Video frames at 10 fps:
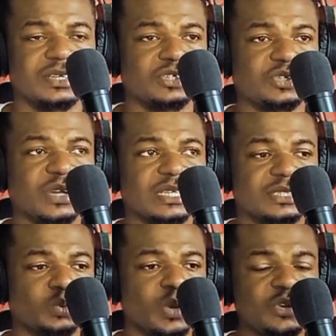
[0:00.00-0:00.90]
so that
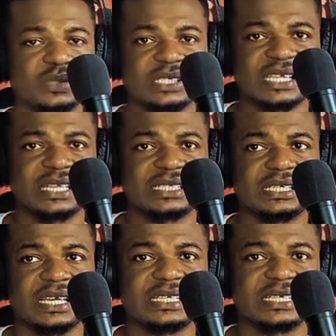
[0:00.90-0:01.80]
when you start
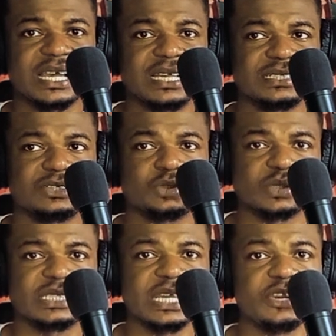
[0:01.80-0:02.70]
it can
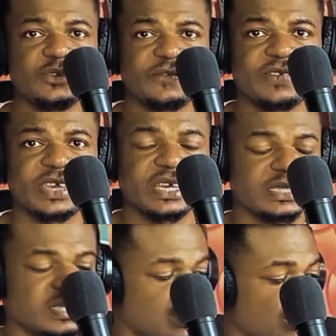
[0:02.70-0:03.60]
sustain in your fingers,